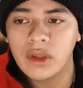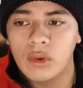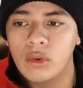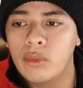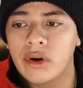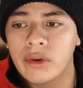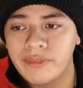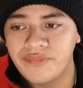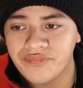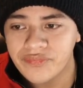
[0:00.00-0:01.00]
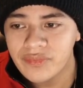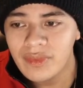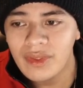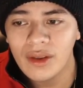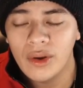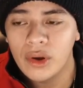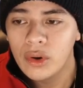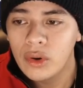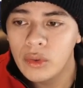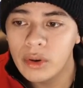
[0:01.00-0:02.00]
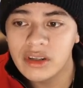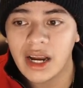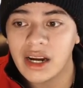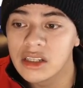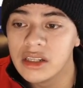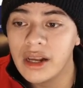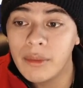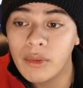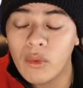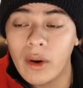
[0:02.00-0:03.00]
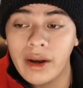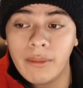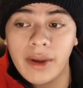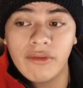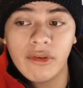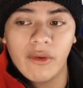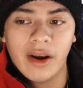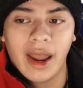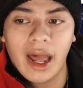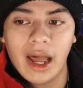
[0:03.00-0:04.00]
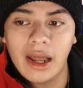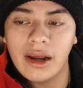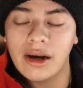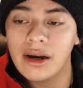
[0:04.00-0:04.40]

Uber is actually up quite a bit from what I had.